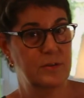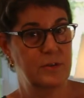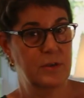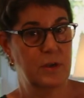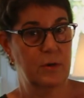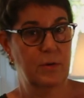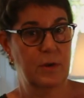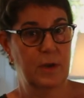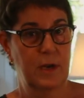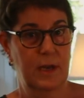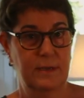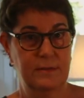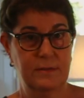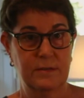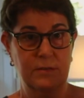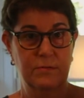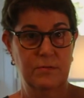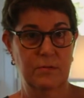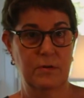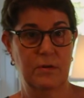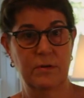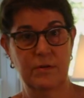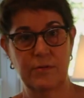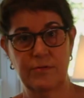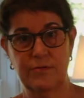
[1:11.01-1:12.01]
so it has a
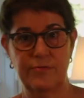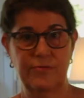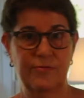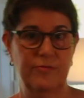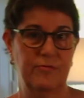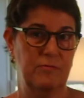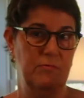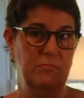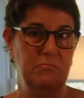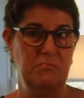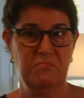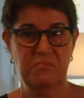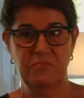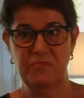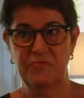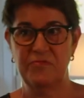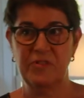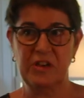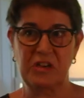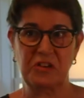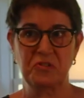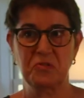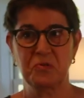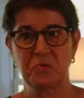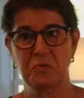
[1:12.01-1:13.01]
sort of
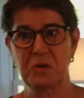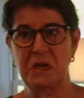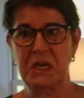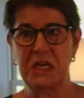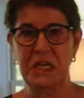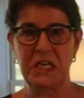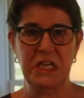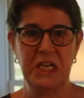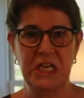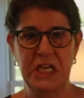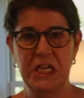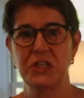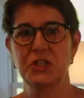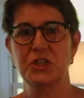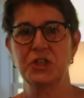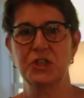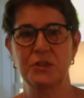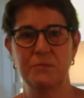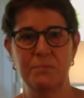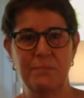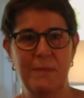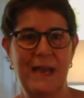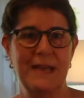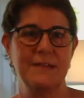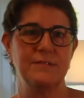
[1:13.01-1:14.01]

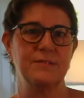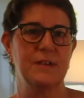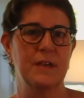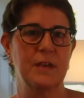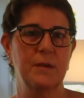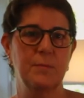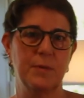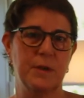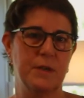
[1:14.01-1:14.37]
Victorian-ish massing,